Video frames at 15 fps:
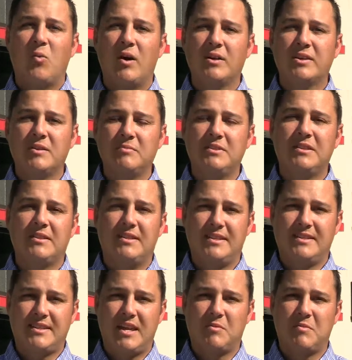Welcome to
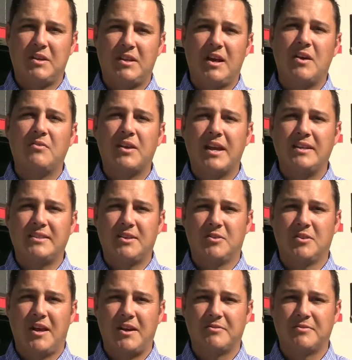this segment of
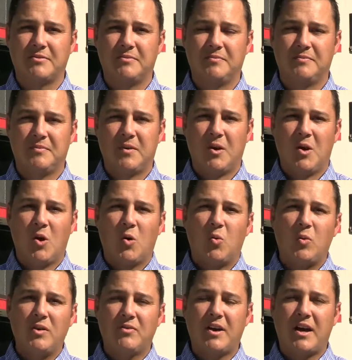GatesAir Live.
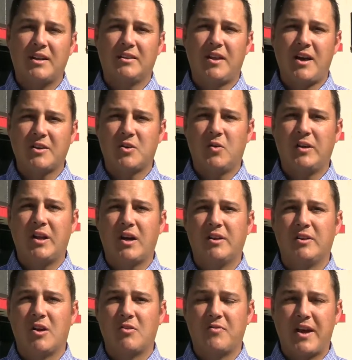We've got a lot going on
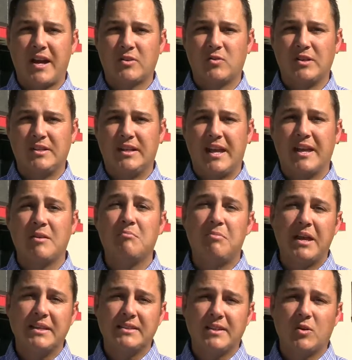in our factory today,
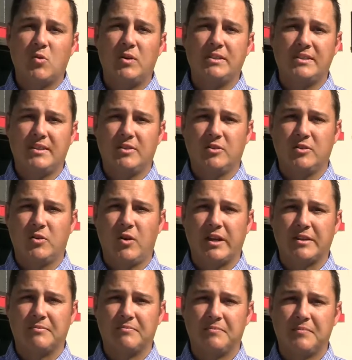based in Quincy, Illinois.
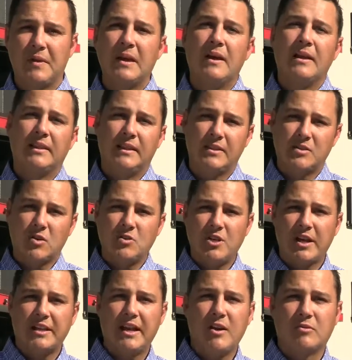Let's go
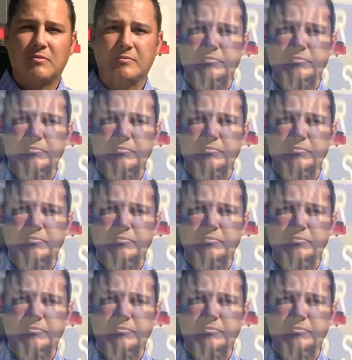check it out.